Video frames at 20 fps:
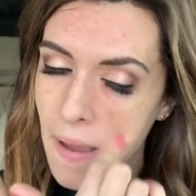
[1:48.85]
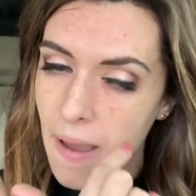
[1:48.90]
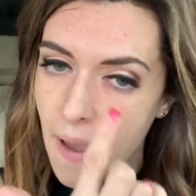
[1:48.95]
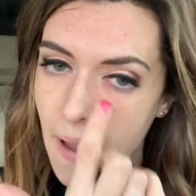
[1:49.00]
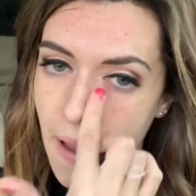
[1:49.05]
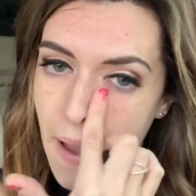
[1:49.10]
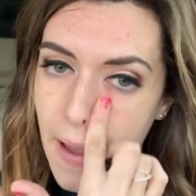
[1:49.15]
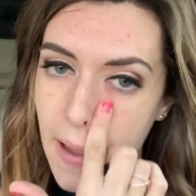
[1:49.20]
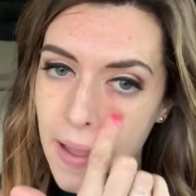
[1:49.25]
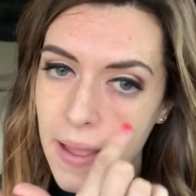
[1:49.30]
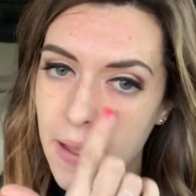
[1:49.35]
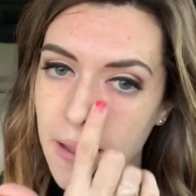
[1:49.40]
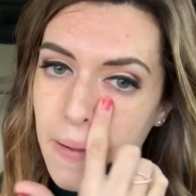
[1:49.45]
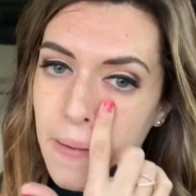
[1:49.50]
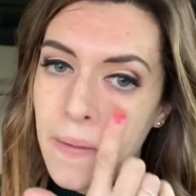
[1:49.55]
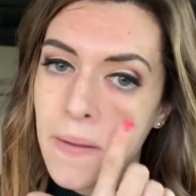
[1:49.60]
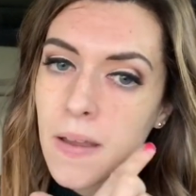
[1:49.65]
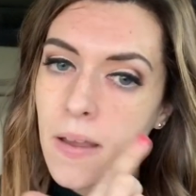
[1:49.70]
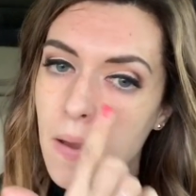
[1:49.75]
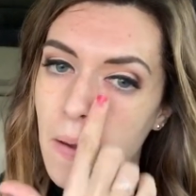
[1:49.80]

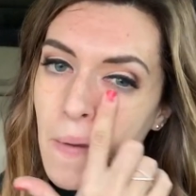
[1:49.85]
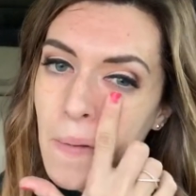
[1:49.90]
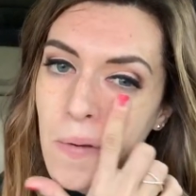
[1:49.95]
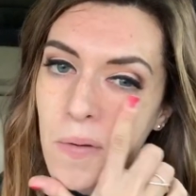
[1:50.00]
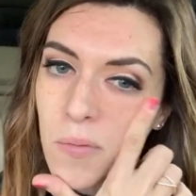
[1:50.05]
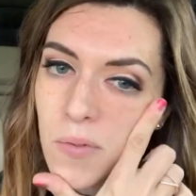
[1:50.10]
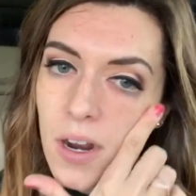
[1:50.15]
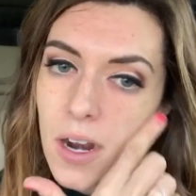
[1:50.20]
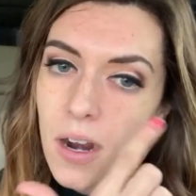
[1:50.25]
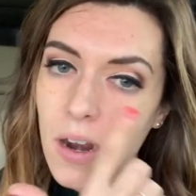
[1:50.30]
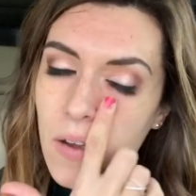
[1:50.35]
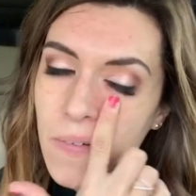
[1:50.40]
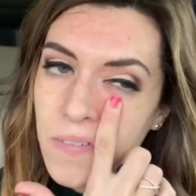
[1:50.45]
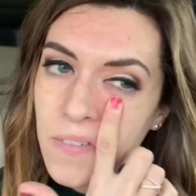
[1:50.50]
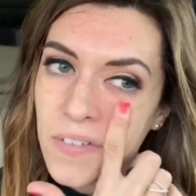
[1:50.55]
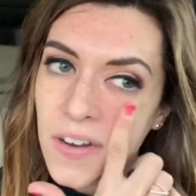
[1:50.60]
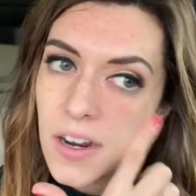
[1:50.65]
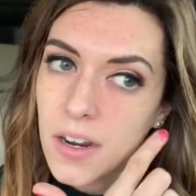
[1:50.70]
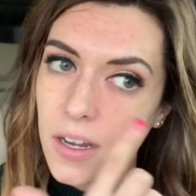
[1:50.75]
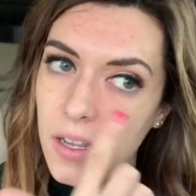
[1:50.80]
I wear a
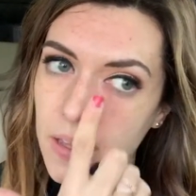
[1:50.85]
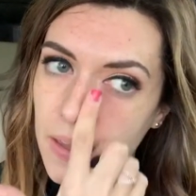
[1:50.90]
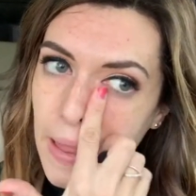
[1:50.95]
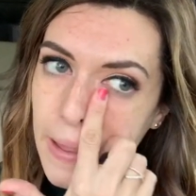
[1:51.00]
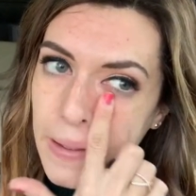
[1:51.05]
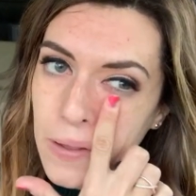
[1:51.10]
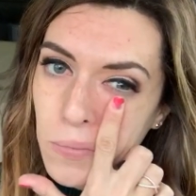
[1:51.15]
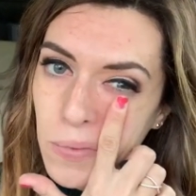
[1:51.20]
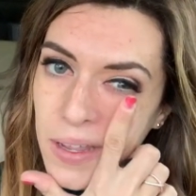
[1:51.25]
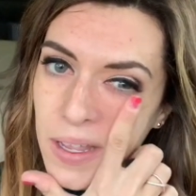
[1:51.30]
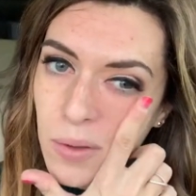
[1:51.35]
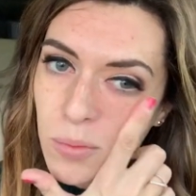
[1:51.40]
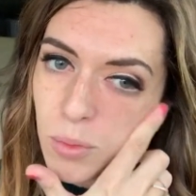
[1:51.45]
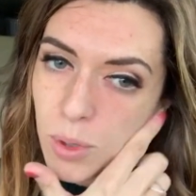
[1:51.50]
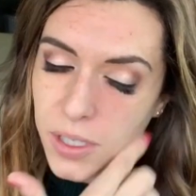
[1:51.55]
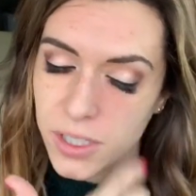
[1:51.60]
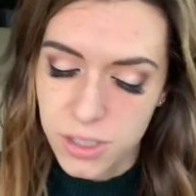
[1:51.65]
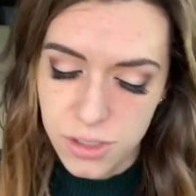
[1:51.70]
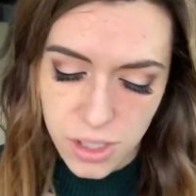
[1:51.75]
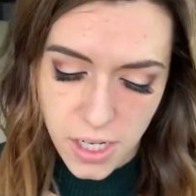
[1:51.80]
very lightweight
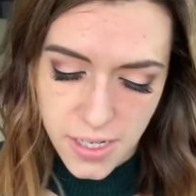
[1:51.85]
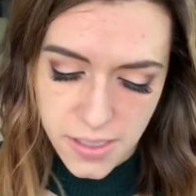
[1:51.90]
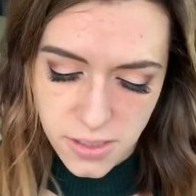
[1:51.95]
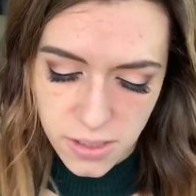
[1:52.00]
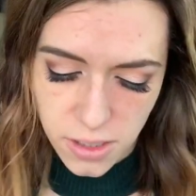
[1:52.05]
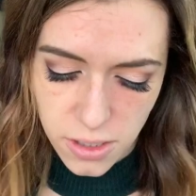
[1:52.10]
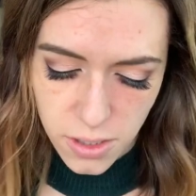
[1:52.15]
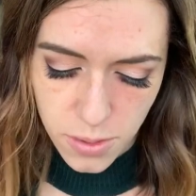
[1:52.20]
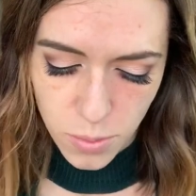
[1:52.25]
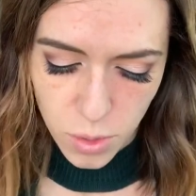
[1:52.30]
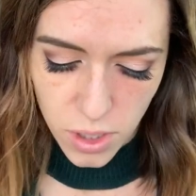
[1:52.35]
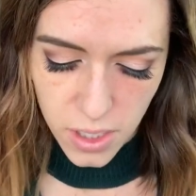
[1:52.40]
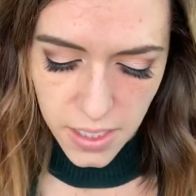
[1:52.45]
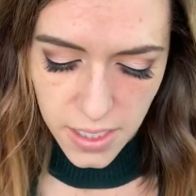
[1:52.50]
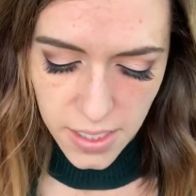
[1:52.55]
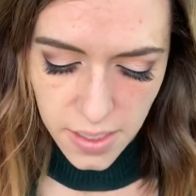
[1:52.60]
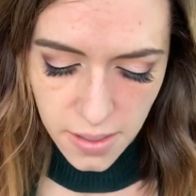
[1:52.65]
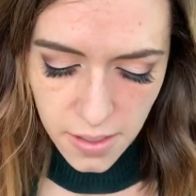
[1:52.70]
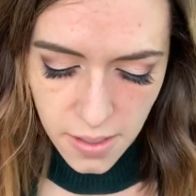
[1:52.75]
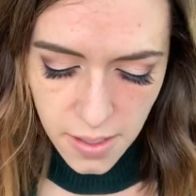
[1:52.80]
moisturizer in the
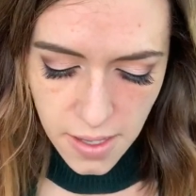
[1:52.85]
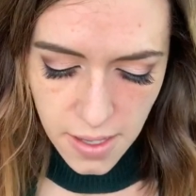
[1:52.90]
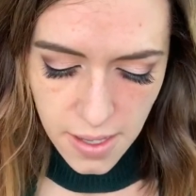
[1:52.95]
morning,